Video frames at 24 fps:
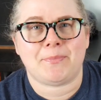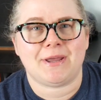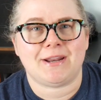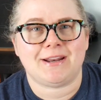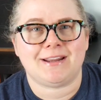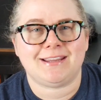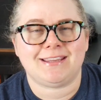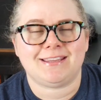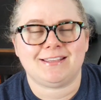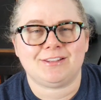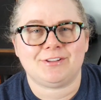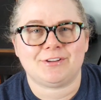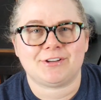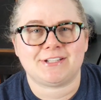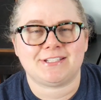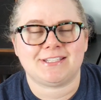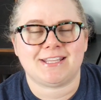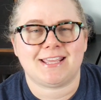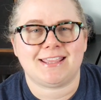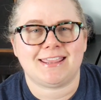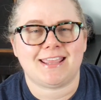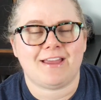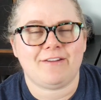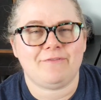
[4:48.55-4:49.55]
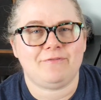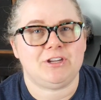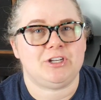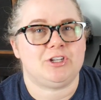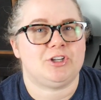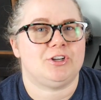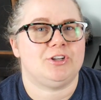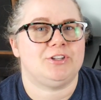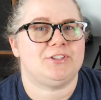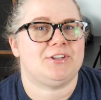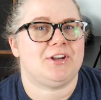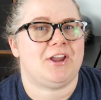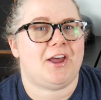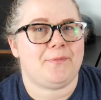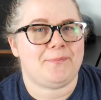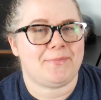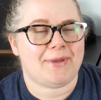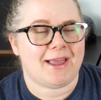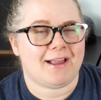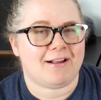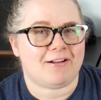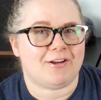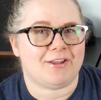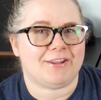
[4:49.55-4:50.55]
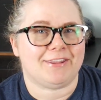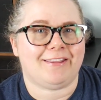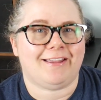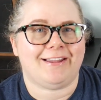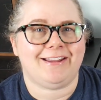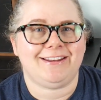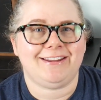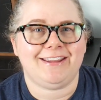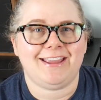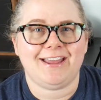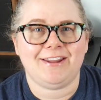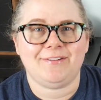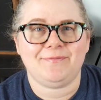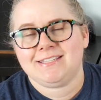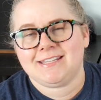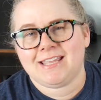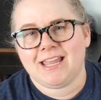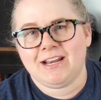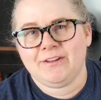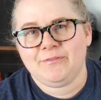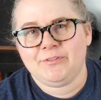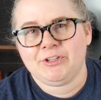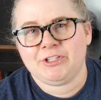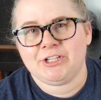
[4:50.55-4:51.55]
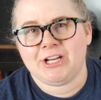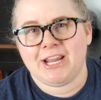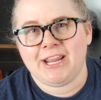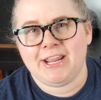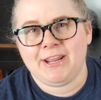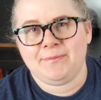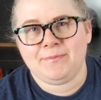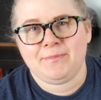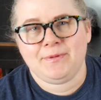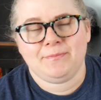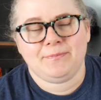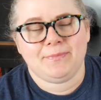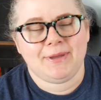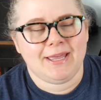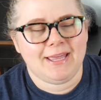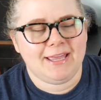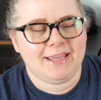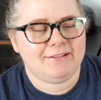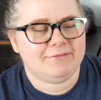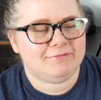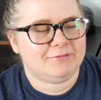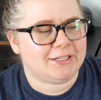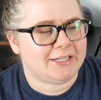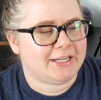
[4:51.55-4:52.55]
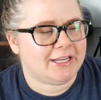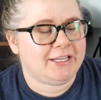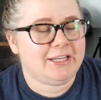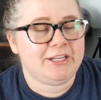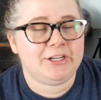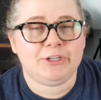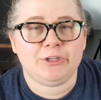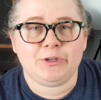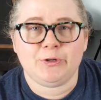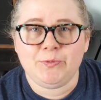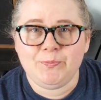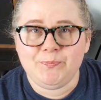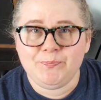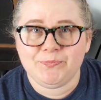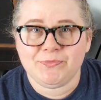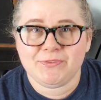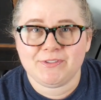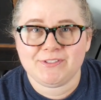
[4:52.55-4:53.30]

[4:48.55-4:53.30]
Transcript: But it looks like that feature is not back online yet. It's kind of a shame, but what can you do?